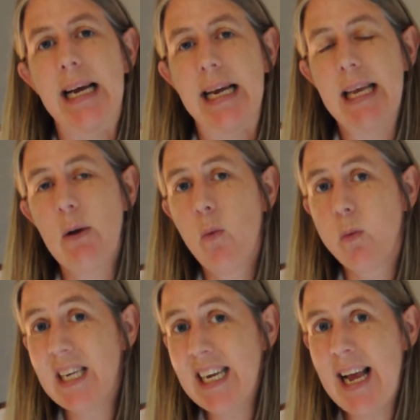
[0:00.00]
he
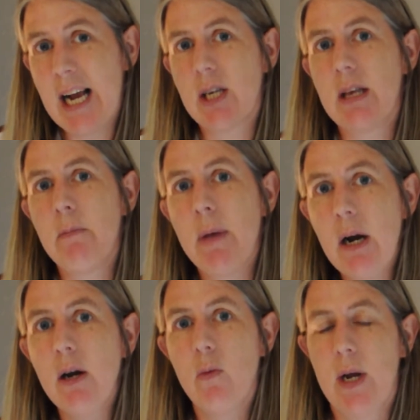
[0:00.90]
didn't actually
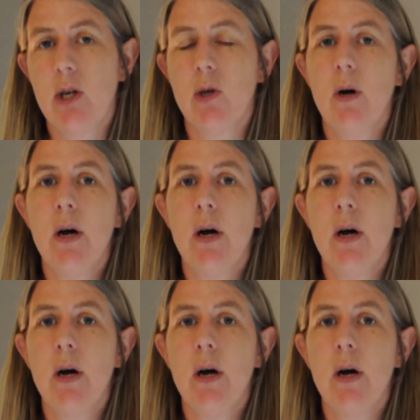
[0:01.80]
marry Rachel.